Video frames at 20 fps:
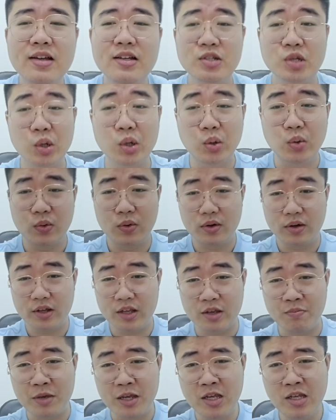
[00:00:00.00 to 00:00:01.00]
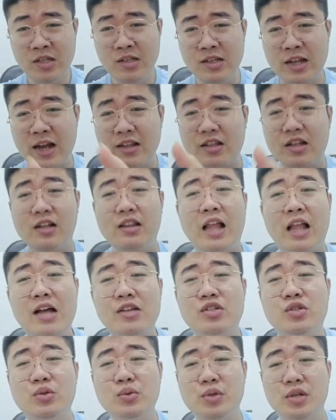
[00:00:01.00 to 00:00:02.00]
So it means that the
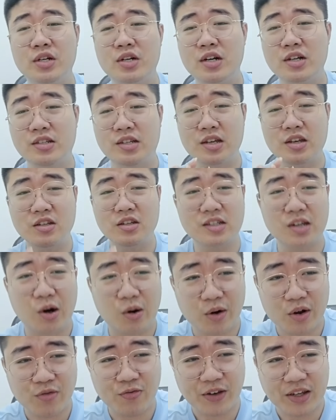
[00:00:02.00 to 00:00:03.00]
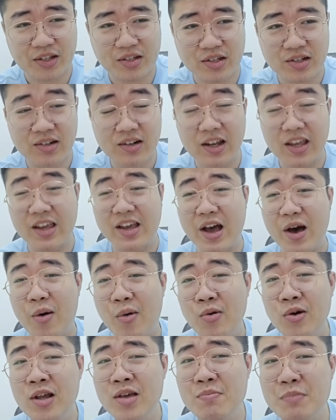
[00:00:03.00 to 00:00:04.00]
last two digits is already fixed. It can
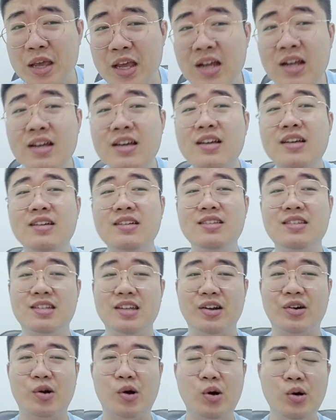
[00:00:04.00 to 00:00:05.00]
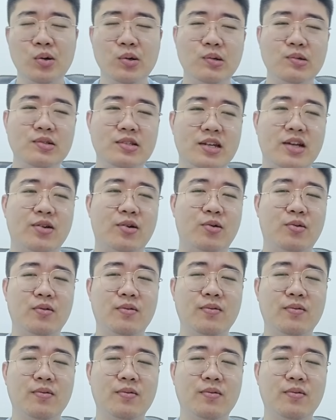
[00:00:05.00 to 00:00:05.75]
only be 0, 0.